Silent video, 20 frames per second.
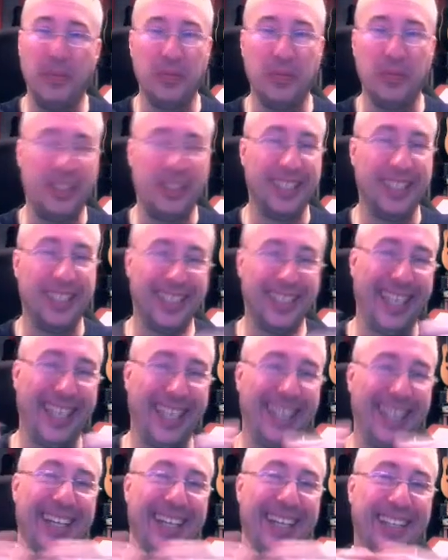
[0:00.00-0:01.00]
like
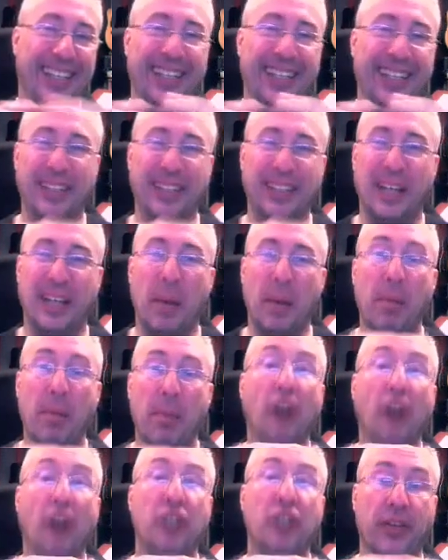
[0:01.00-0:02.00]
a
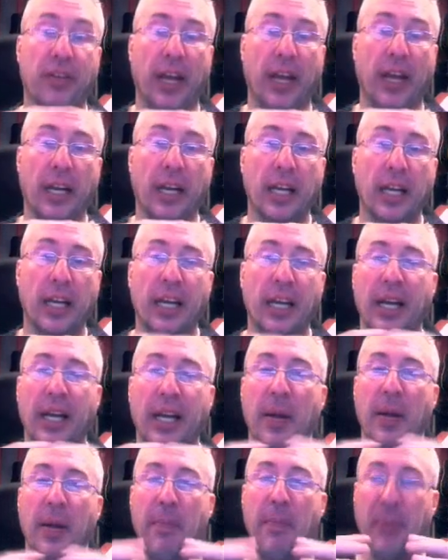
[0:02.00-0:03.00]
bunch of it,
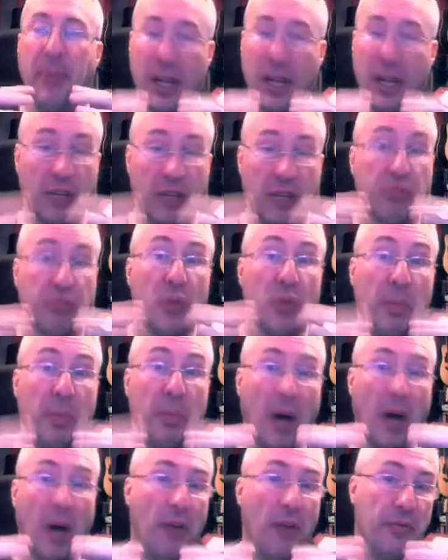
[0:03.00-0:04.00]
a group
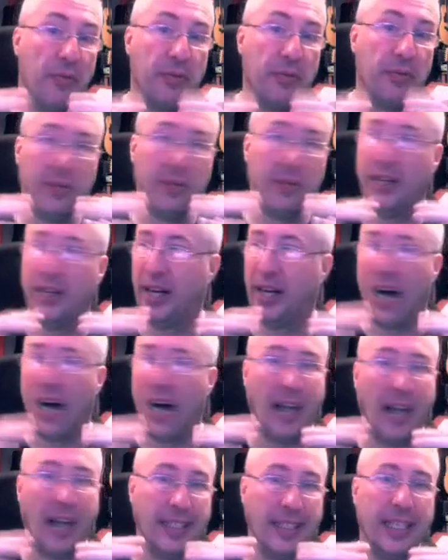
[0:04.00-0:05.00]
of
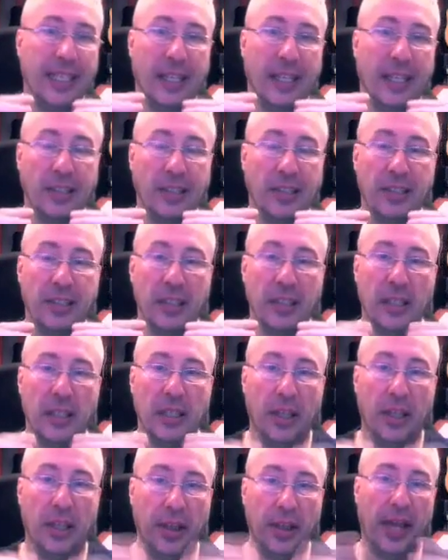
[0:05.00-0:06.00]
ideas
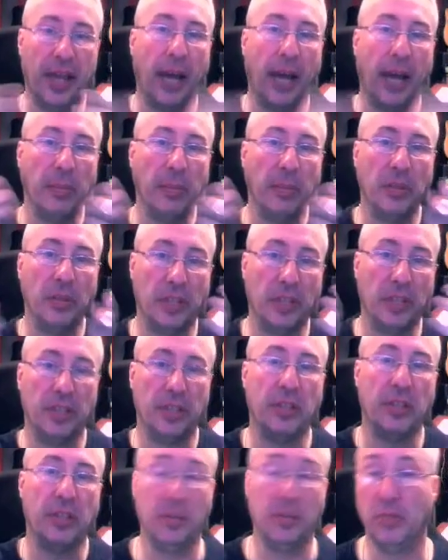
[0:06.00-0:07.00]
that
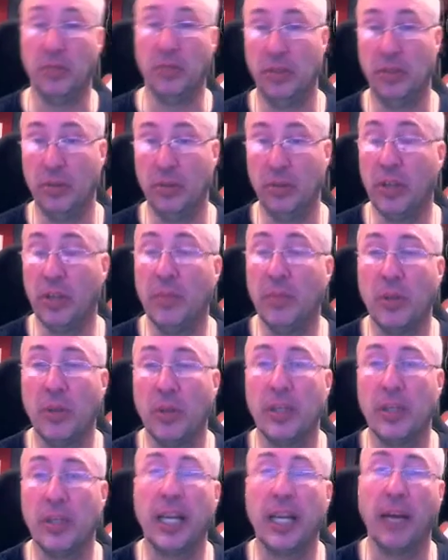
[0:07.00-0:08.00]
musicians who do
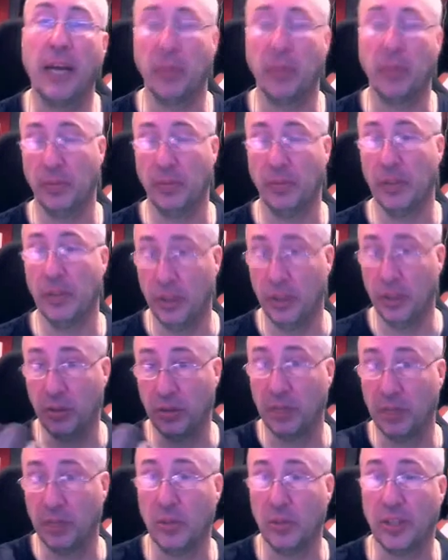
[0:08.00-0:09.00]
communicate
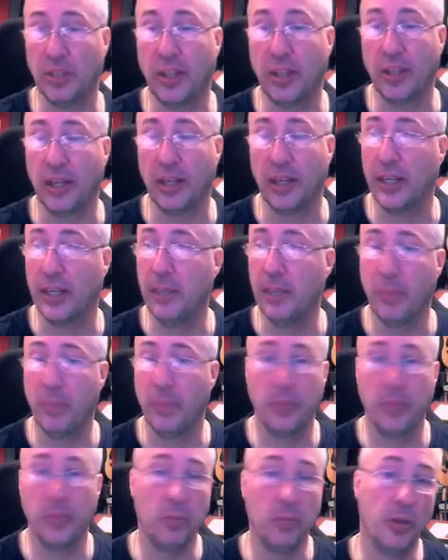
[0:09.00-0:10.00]
using music theory
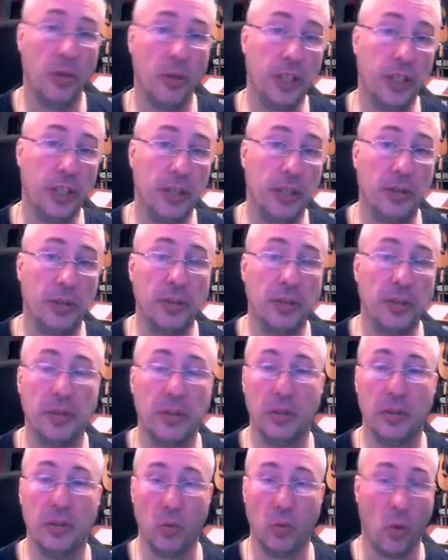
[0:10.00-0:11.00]
will use,
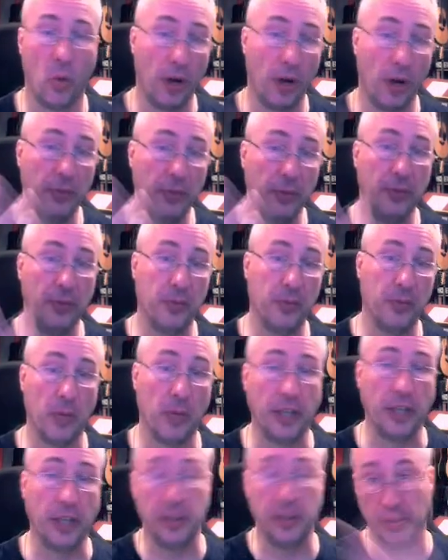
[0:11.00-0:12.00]
one of
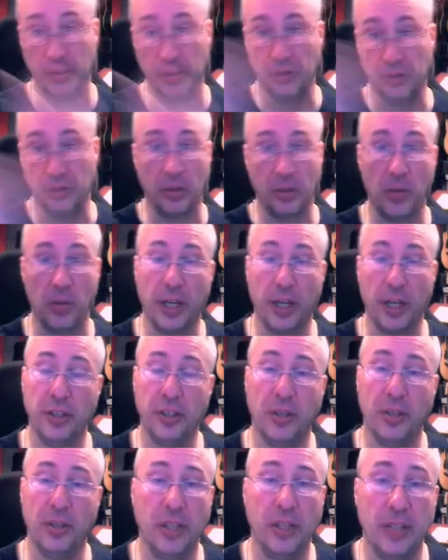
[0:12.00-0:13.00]
which is the one I
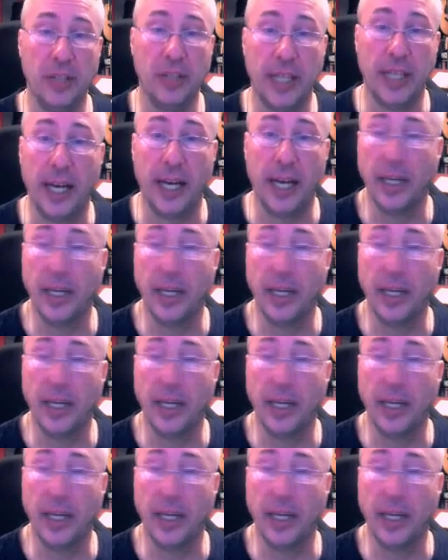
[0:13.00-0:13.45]
showed you today,